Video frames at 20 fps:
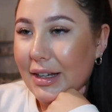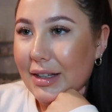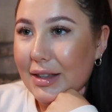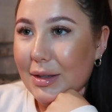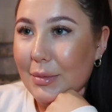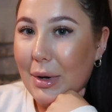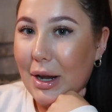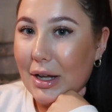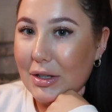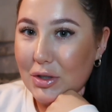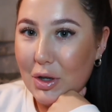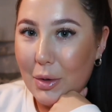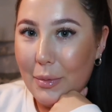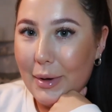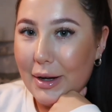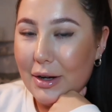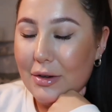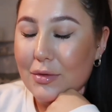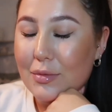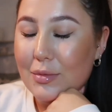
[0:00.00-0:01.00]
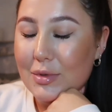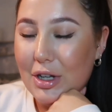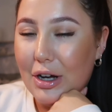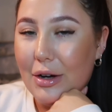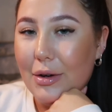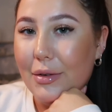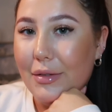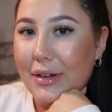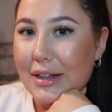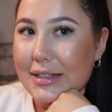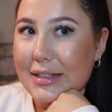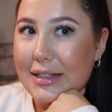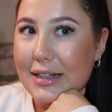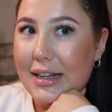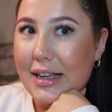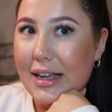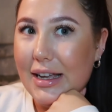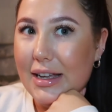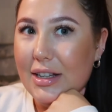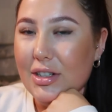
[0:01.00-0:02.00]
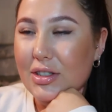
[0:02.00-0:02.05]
the black top I got from Zara recently,